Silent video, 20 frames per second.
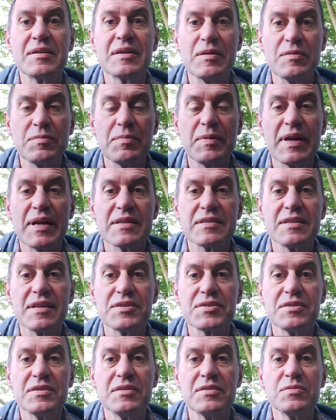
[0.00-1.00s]
Come to my next
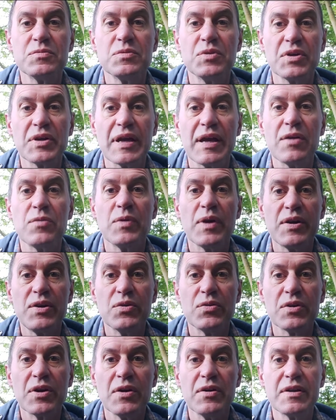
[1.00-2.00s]
session, work out where
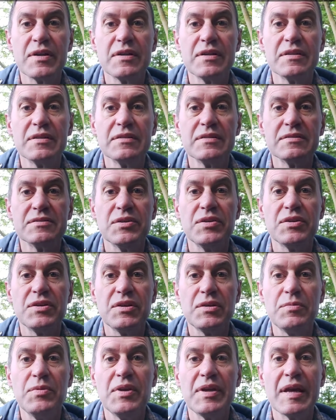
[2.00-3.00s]
you're going so you
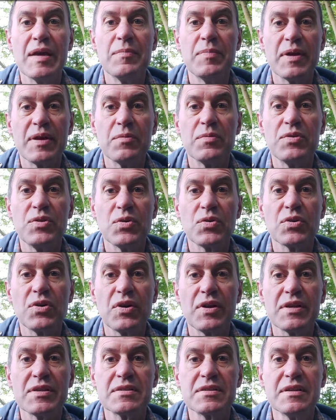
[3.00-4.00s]
can communicate better with your
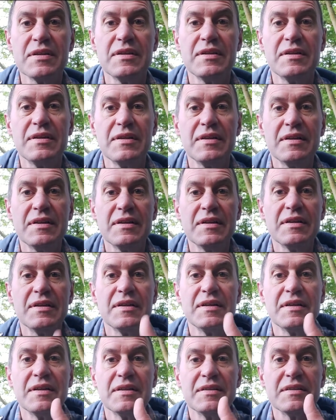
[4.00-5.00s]
colleagues.
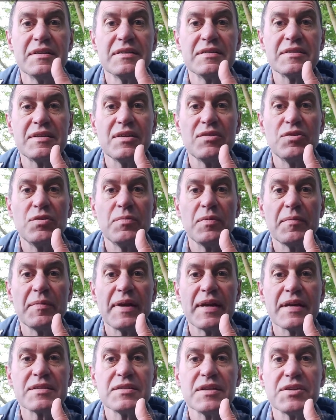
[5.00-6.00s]
Still room on my
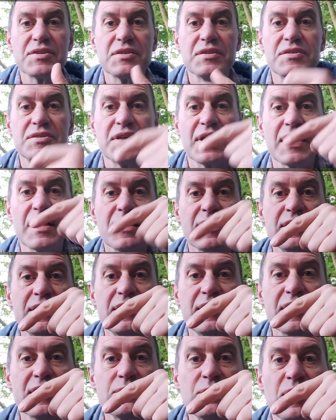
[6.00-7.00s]
next session. Check out the
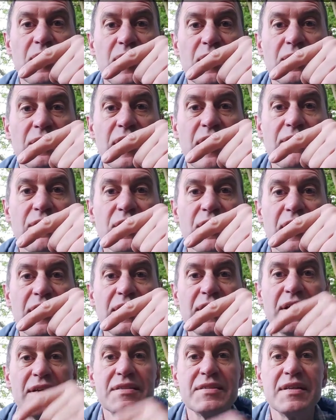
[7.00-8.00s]
details below. Have a great
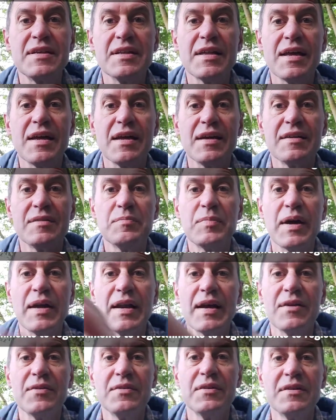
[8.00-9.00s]
day. See you there. Bye
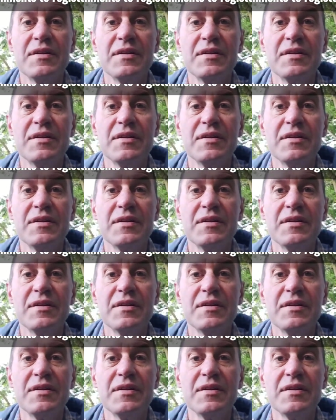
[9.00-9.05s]
now.